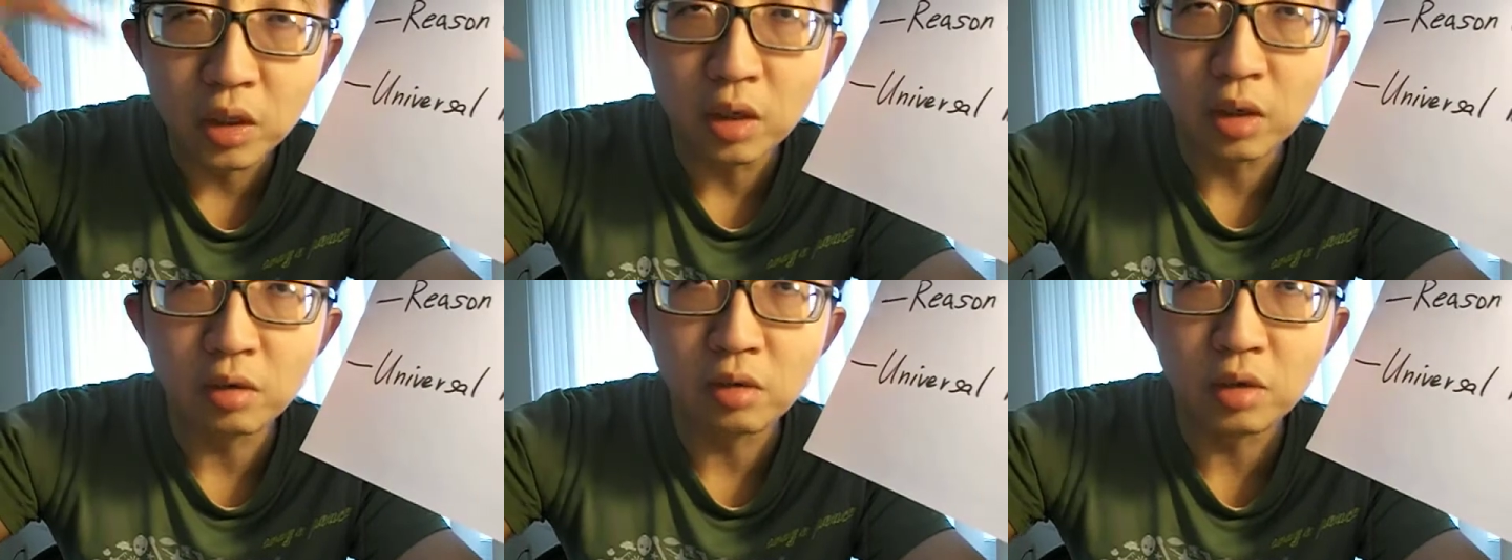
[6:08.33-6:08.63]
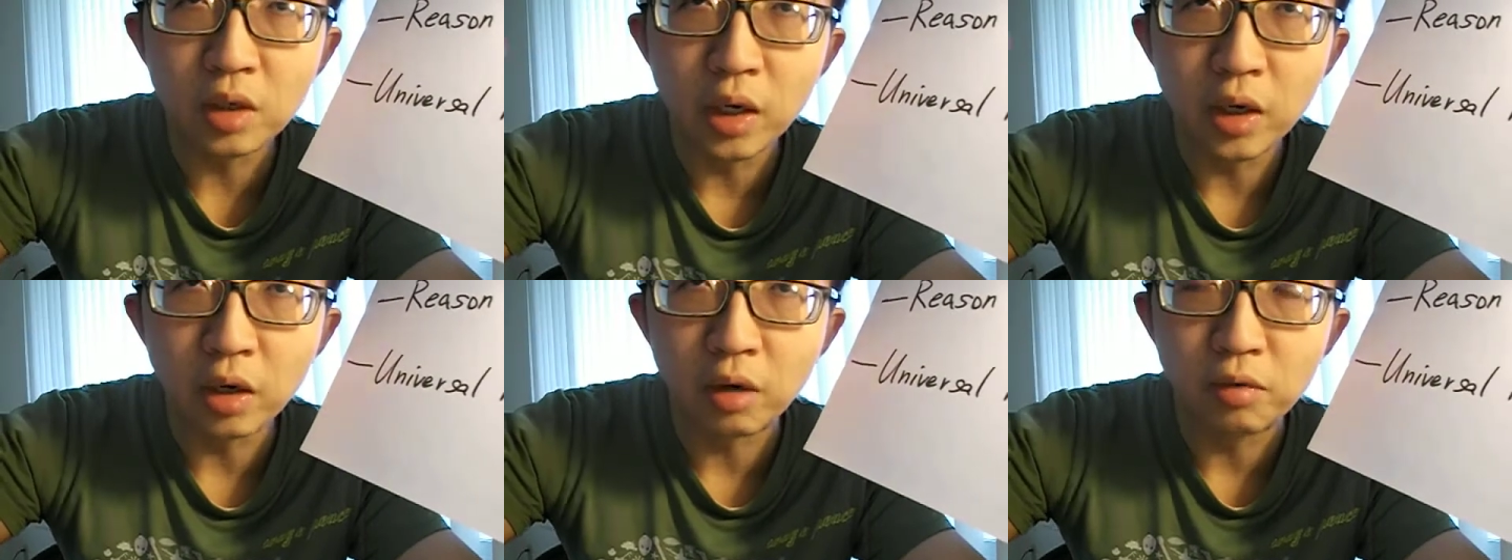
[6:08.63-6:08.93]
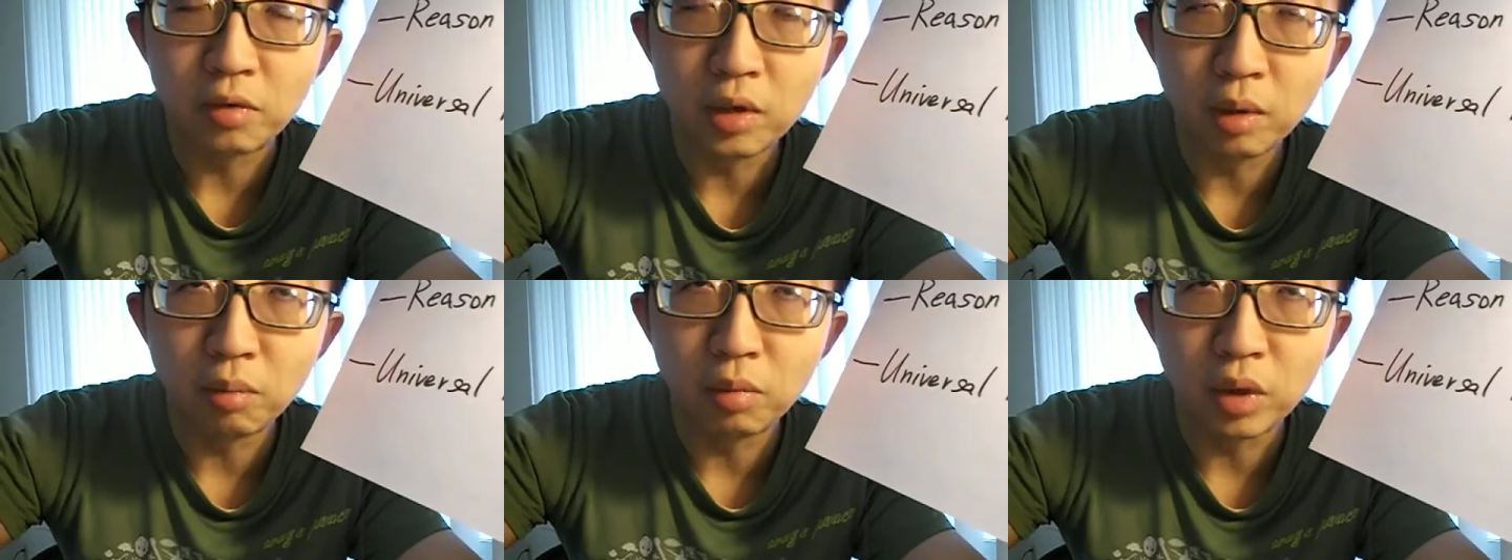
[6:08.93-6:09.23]
the sight
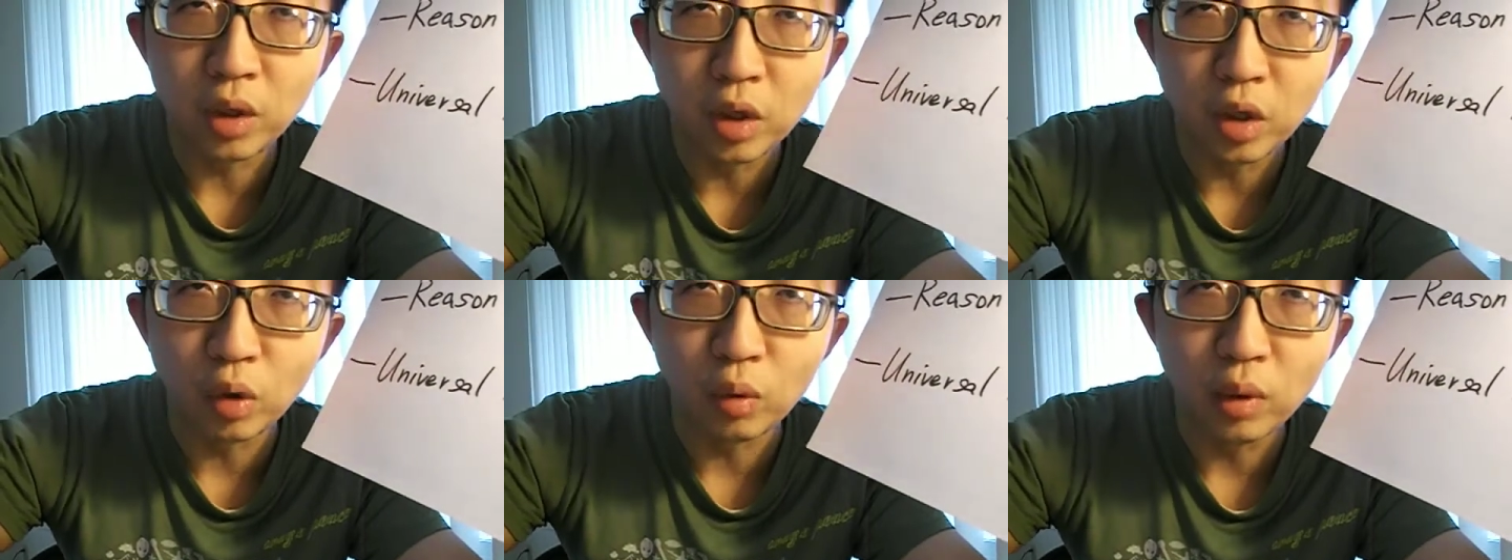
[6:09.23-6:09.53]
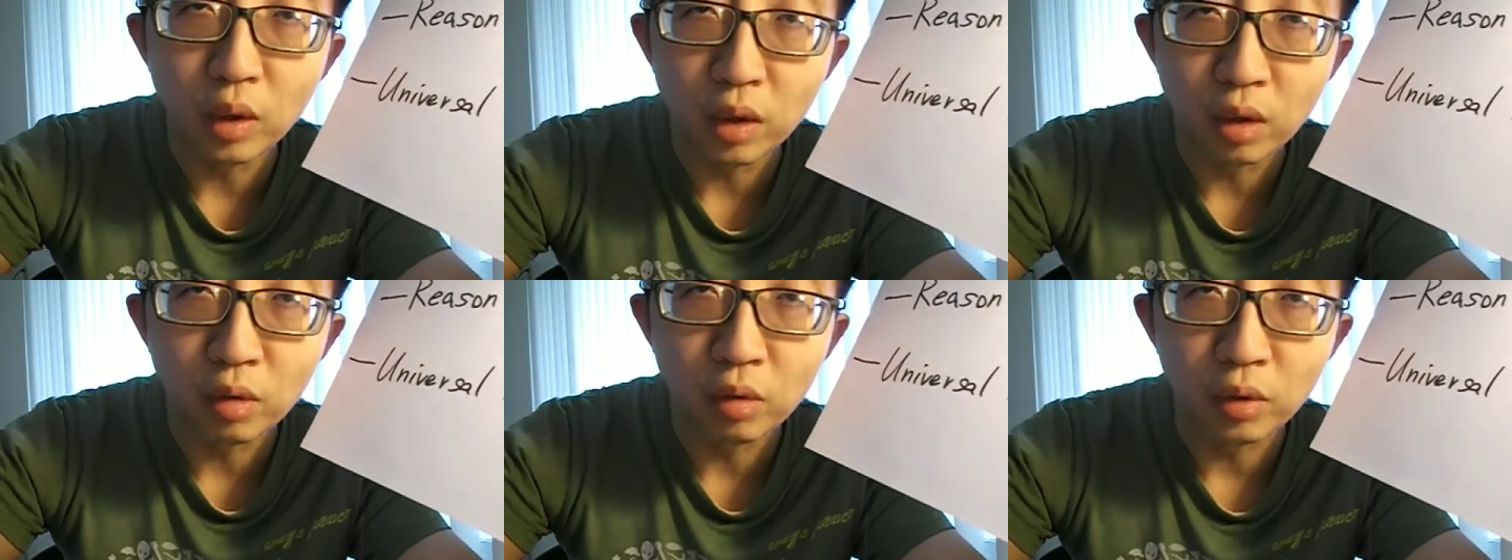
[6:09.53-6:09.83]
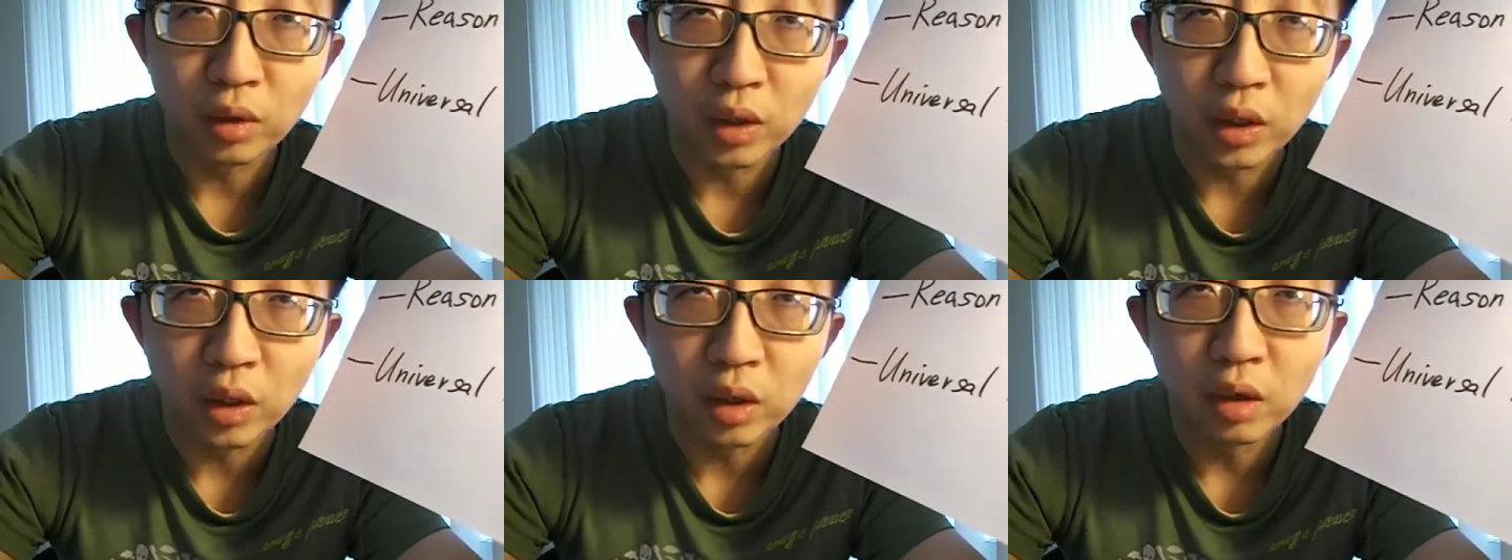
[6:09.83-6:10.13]
of somebody doing a
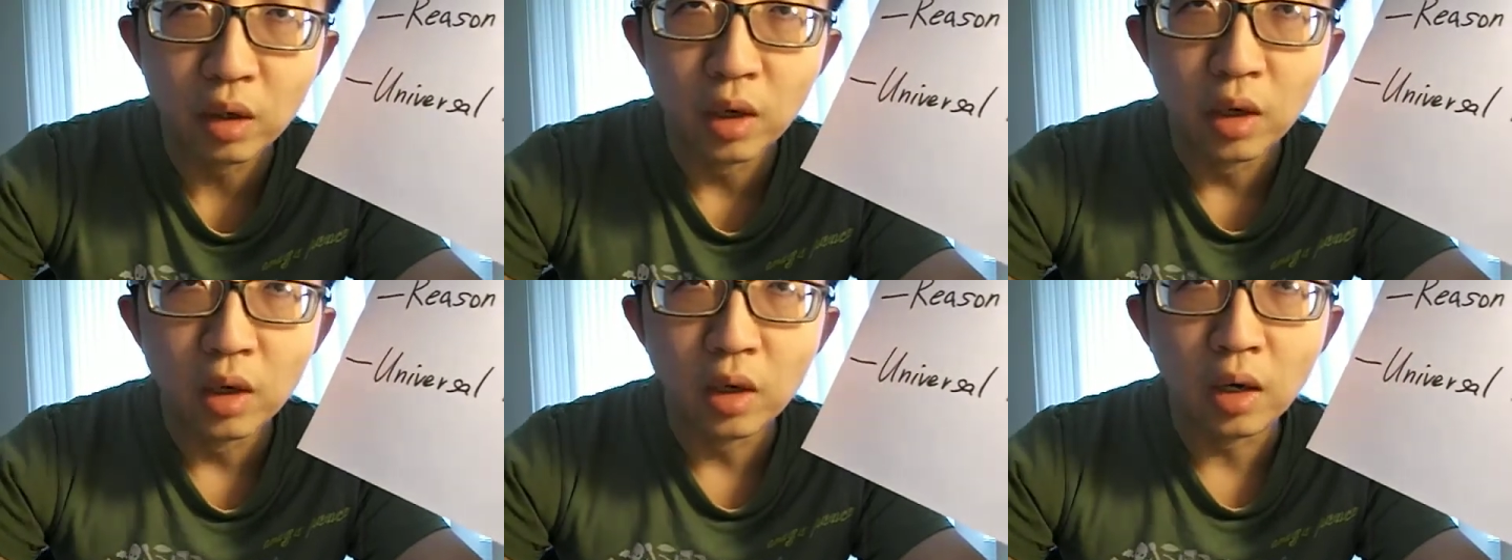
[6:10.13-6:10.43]
good deed